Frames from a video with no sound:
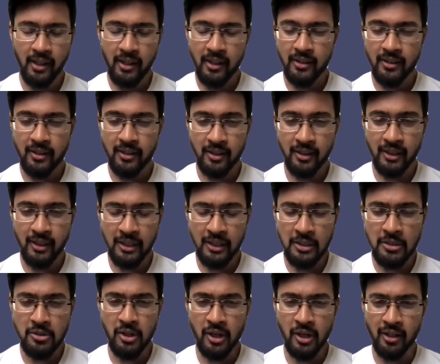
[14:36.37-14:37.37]
the
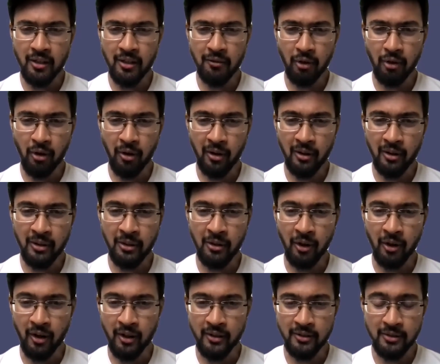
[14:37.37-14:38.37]
initiative or the
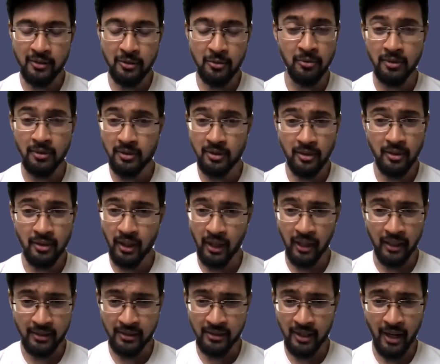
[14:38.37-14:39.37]
cause to
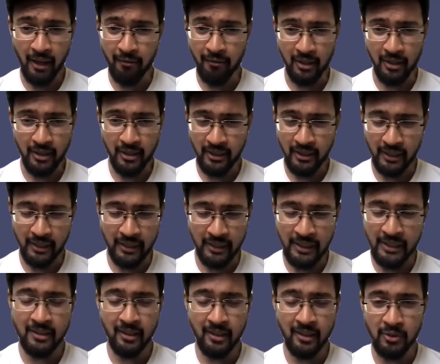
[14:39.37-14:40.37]
another level. They
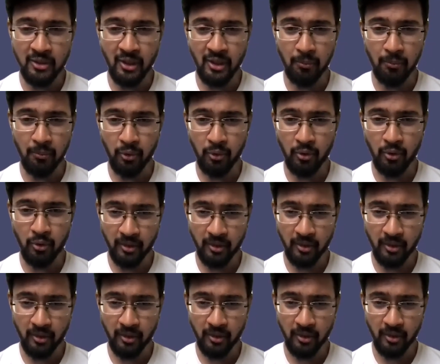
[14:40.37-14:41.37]
need some support,
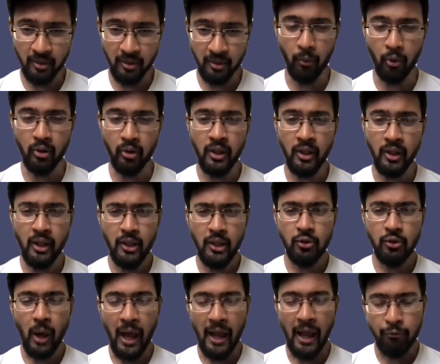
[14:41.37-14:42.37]
some social support.
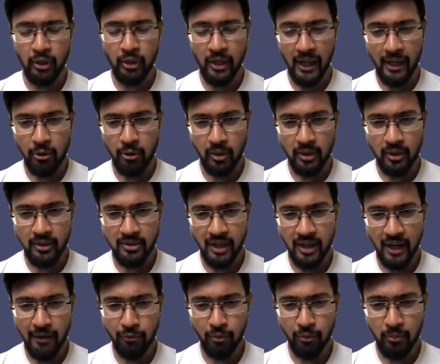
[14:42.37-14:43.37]
So I would like to
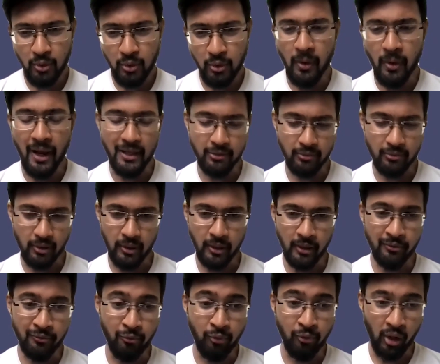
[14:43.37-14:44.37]
understand from you as well,
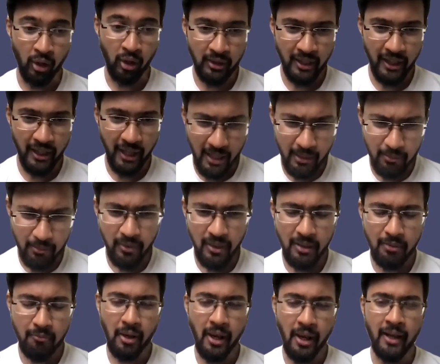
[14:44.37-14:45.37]
that what can
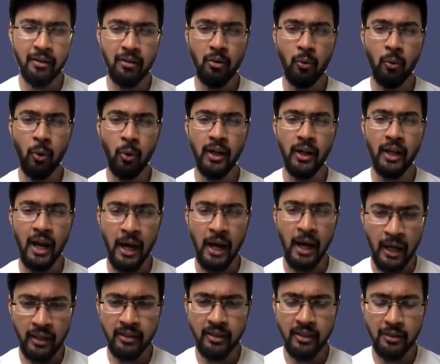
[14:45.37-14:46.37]
be and what
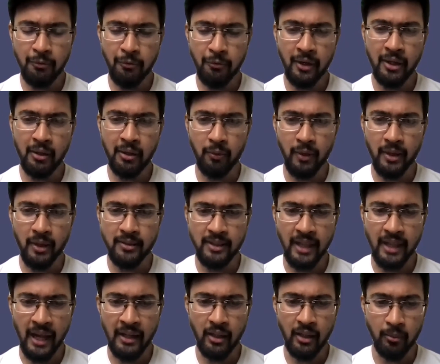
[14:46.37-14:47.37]
are the different ways
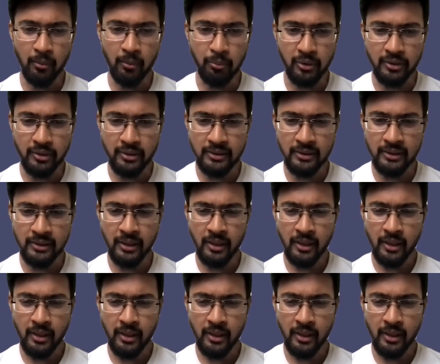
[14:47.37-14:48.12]
that a person